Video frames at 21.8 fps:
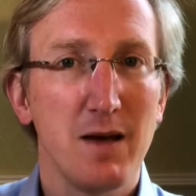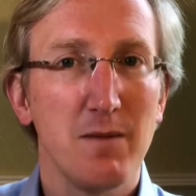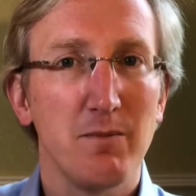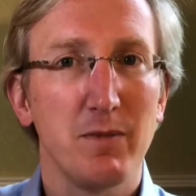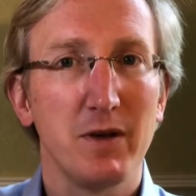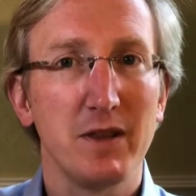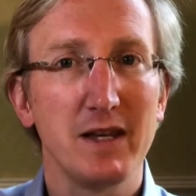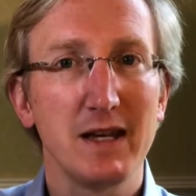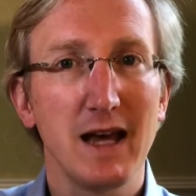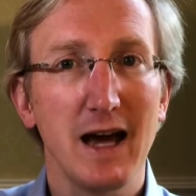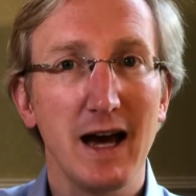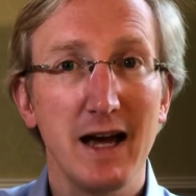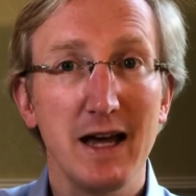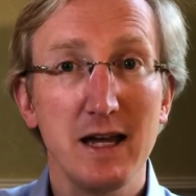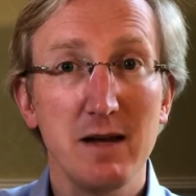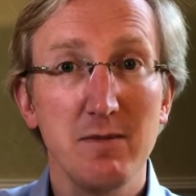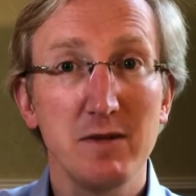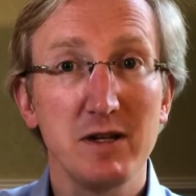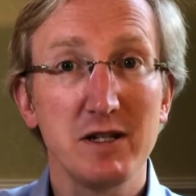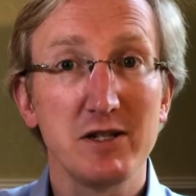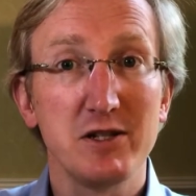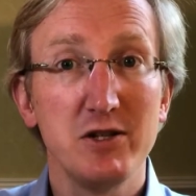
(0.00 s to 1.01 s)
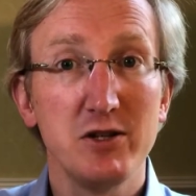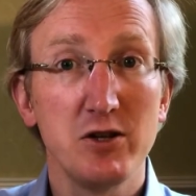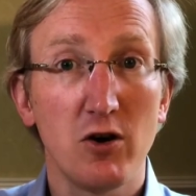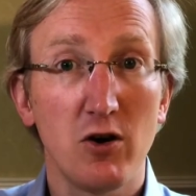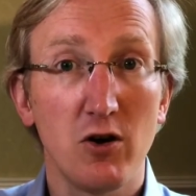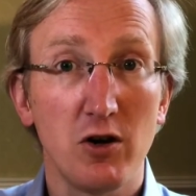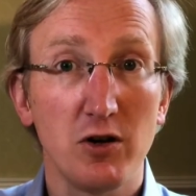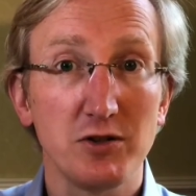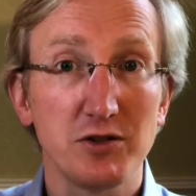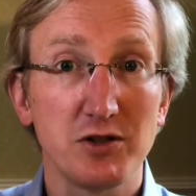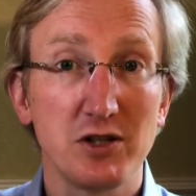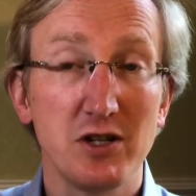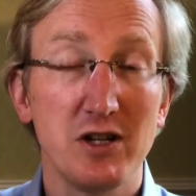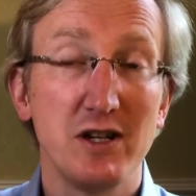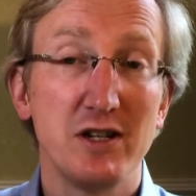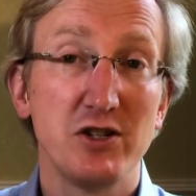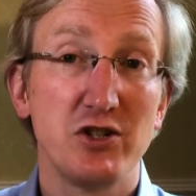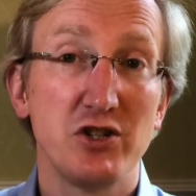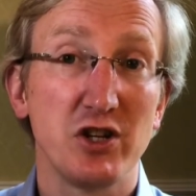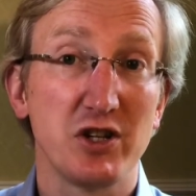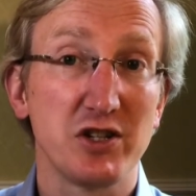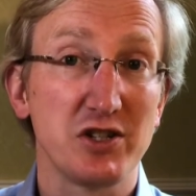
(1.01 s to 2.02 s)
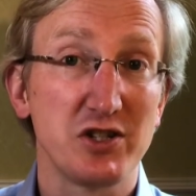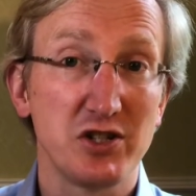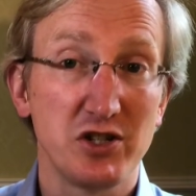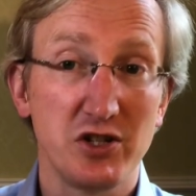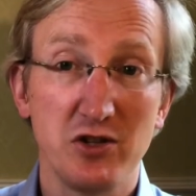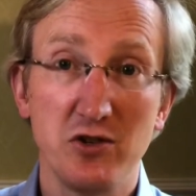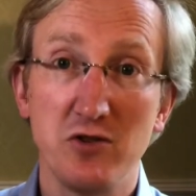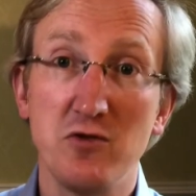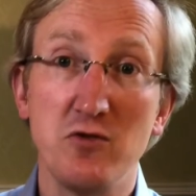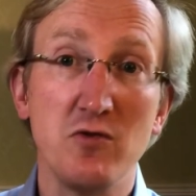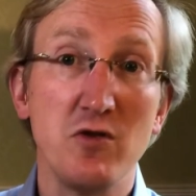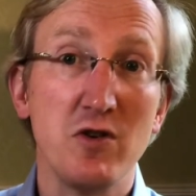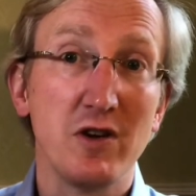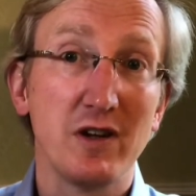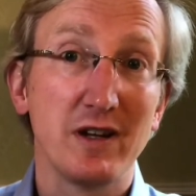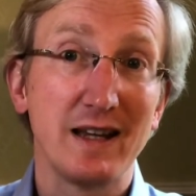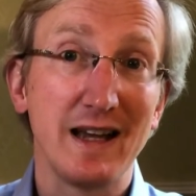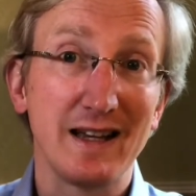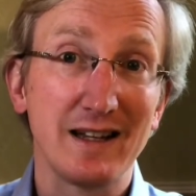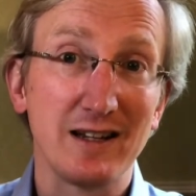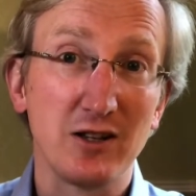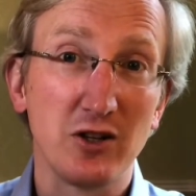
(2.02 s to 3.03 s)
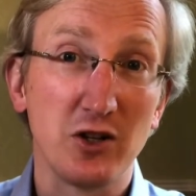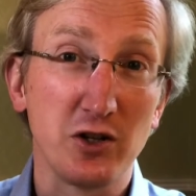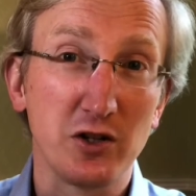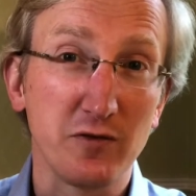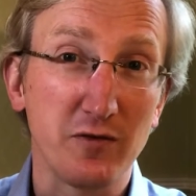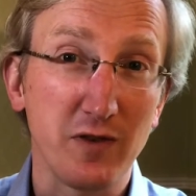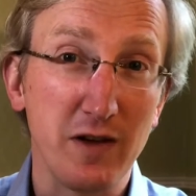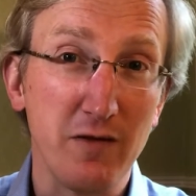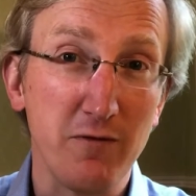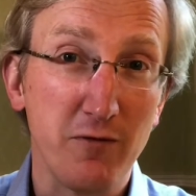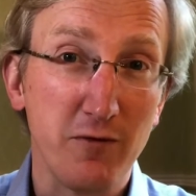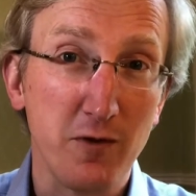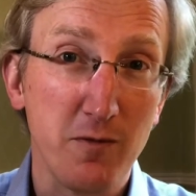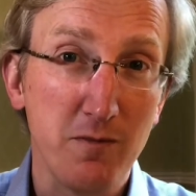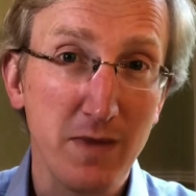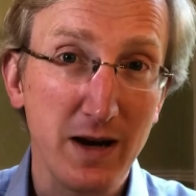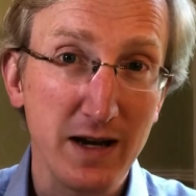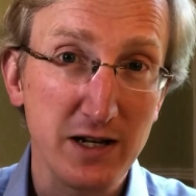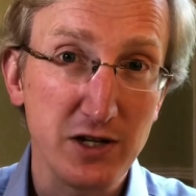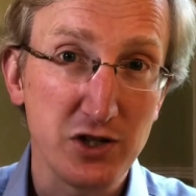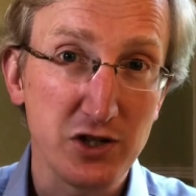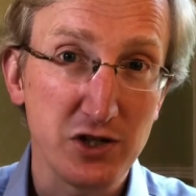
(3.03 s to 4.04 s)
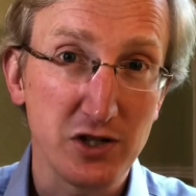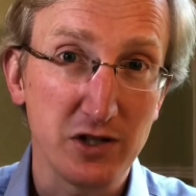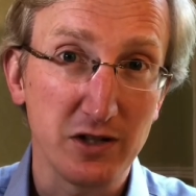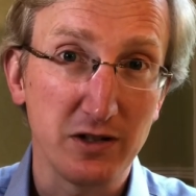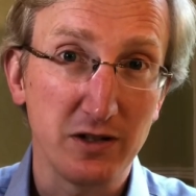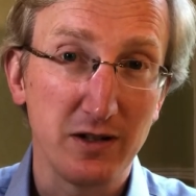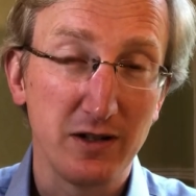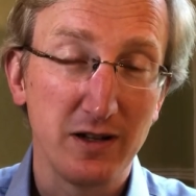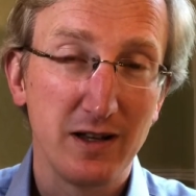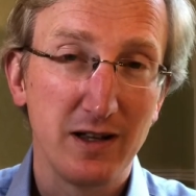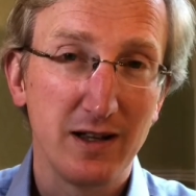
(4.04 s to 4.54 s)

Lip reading: But the aim is not just to get a lot of information.